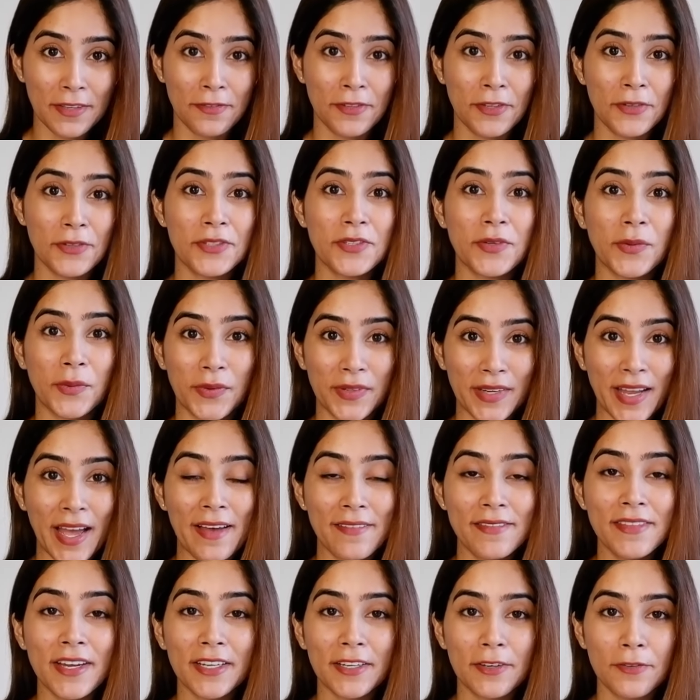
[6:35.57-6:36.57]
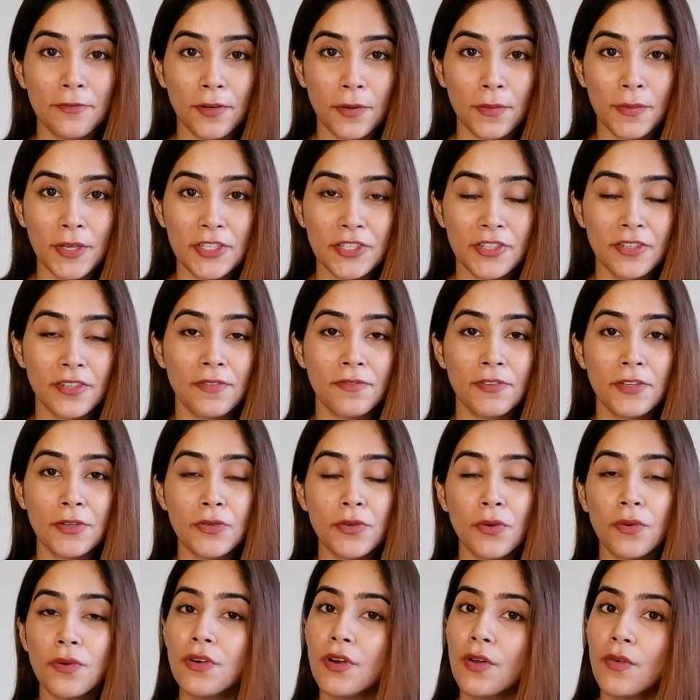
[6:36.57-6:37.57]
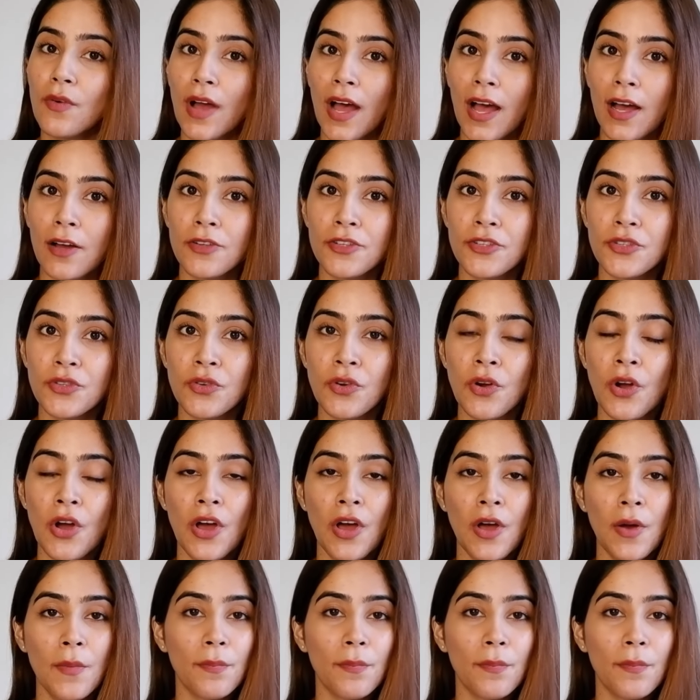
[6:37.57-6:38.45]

if you don't have that information, if you don't know how to